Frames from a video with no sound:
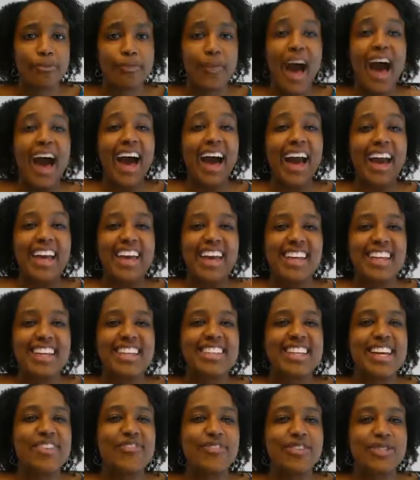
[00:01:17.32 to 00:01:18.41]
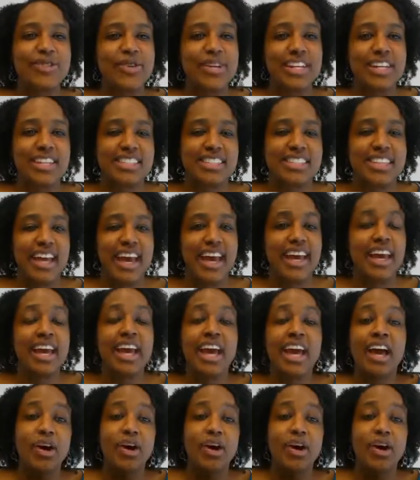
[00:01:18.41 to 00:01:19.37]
hi Kenneth, thank you for joining us today.